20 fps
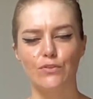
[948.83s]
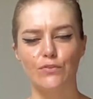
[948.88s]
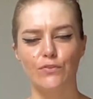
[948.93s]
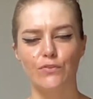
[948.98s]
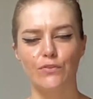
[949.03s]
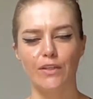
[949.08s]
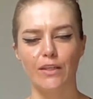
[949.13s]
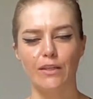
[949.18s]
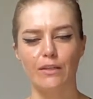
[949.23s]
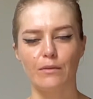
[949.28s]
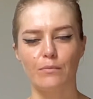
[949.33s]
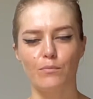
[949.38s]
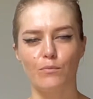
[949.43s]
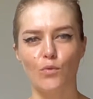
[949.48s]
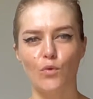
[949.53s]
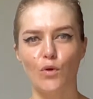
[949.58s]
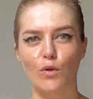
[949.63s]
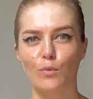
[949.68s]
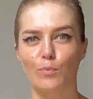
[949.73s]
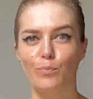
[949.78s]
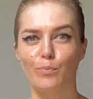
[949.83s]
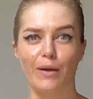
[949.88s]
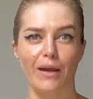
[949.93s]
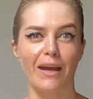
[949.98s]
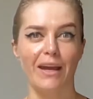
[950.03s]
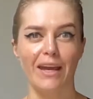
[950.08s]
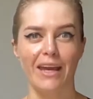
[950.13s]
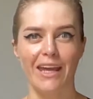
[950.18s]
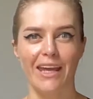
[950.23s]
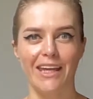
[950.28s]
feel more
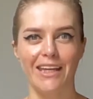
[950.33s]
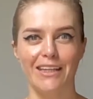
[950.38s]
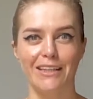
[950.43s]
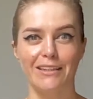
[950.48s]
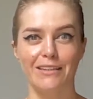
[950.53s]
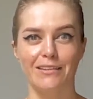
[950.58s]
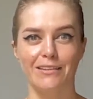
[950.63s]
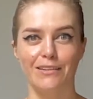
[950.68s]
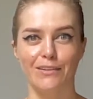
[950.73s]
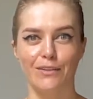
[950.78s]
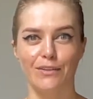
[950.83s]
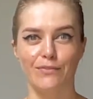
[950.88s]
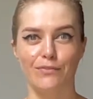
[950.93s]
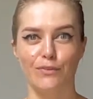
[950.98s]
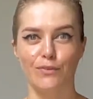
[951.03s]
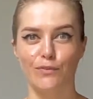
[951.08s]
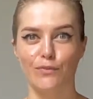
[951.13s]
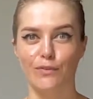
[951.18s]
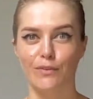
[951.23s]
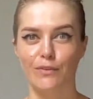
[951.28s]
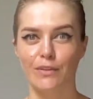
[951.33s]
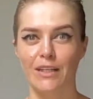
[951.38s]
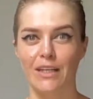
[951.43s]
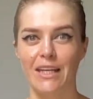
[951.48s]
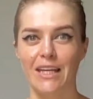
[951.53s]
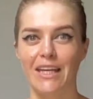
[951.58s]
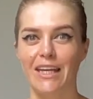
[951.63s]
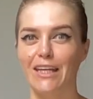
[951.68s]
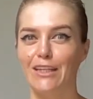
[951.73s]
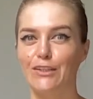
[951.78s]
pain, if you will.
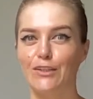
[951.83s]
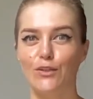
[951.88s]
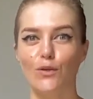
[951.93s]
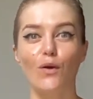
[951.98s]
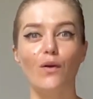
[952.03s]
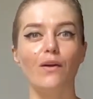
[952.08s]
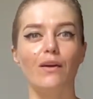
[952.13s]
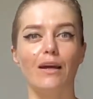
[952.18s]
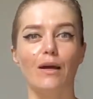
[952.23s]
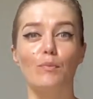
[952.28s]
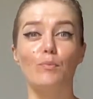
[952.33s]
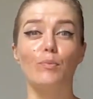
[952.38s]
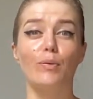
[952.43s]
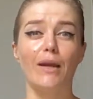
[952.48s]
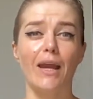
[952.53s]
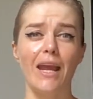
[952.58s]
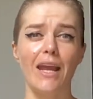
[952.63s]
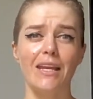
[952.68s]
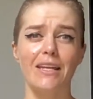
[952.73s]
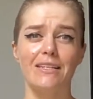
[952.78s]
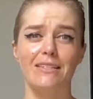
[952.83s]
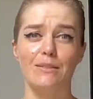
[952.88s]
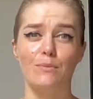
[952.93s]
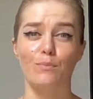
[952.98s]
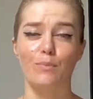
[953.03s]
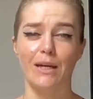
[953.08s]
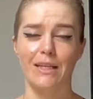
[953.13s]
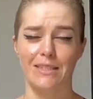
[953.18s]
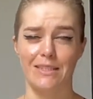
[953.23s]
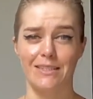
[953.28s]
In yoga, pain is a
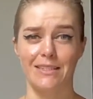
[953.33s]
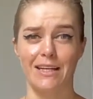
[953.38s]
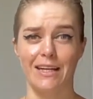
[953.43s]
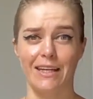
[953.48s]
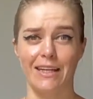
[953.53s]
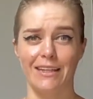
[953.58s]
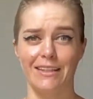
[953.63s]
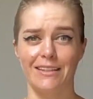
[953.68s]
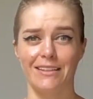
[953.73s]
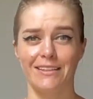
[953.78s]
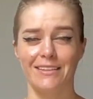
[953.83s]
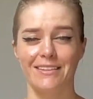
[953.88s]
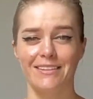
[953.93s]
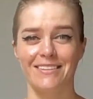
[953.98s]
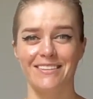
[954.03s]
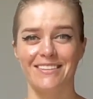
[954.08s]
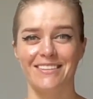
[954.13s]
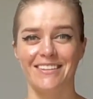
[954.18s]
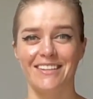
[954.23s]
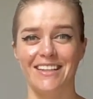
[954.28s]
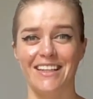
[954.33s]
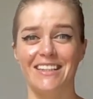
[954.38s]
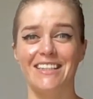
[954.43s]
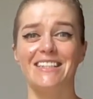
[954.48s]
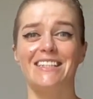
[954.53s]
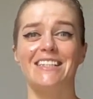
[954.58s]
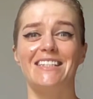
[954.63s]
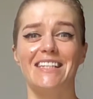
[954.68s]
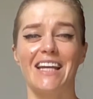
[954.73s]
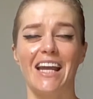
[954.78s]
bad sign. It
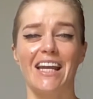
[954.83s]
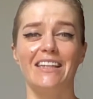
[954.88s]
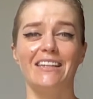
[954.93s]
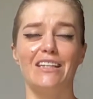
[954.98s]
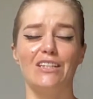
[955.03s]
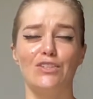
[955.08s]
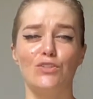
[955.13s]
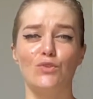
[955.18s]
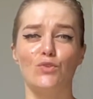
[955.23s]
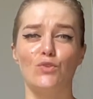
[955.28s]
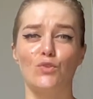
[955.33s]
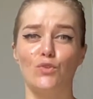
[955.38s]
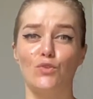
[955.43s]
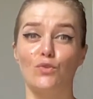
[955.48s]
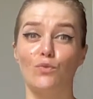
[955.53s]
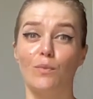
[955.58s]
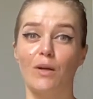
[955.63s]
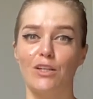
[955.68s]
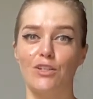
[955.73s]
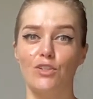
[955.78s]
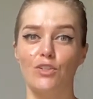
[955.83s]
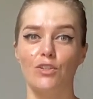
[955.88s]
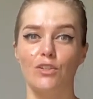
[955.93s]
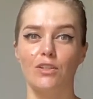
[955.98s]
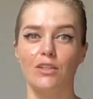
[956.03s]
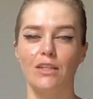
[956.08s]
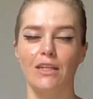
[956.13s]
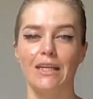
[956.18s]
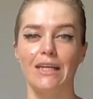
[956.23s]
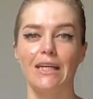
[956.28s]
is a sign that you do too much.
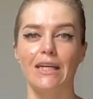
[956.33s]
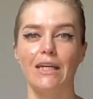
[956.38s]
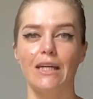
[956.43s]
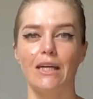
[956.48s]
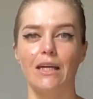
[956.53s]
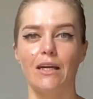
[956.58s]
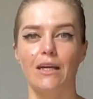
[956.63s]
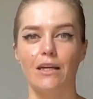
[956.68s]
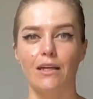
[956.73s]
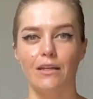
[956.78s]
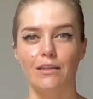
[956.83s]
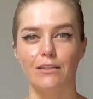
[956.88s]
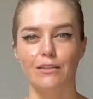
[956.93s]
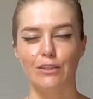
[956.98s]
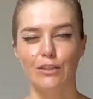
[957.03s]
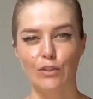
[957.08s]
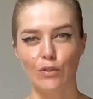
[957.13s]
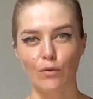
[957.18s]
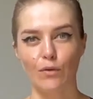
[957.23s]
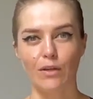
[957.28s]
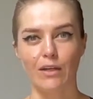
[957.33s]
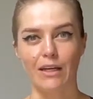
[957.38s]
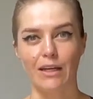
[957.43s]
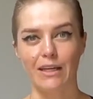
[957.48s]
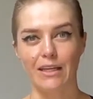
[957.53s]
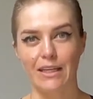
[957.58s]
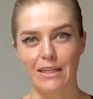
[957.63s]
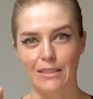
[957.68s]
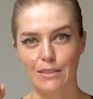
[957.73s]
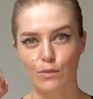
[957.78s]
Yoga
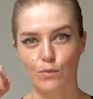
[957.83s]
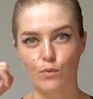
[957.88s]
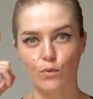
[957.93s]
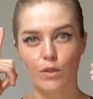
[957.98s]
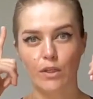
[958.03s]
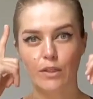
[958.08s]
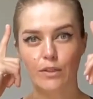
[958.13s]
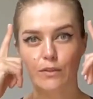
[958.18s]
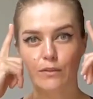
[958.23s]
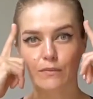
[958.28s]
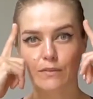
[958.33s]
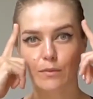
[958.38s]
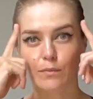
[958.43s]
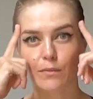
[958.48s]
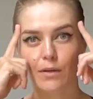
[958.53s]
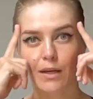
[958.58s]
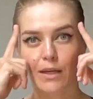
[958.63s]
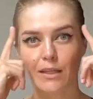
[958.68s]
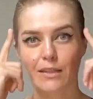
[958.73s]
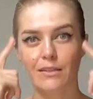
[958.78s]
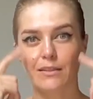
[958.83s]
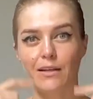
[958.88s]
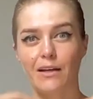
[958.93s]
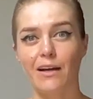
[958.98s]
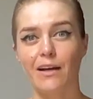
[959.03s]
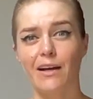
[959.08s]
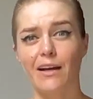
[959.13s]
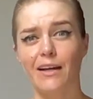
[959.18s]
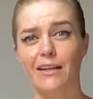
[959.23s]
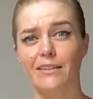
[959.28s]
is a work of the mind,
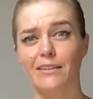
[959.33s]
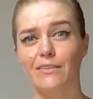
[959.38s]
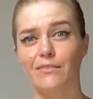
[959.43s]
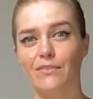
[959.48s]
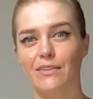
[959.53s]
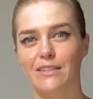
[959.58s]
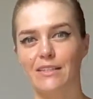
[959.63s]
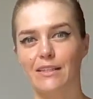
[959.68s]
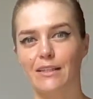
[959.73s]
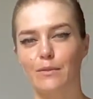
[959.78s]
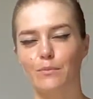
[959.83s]
heart, and physical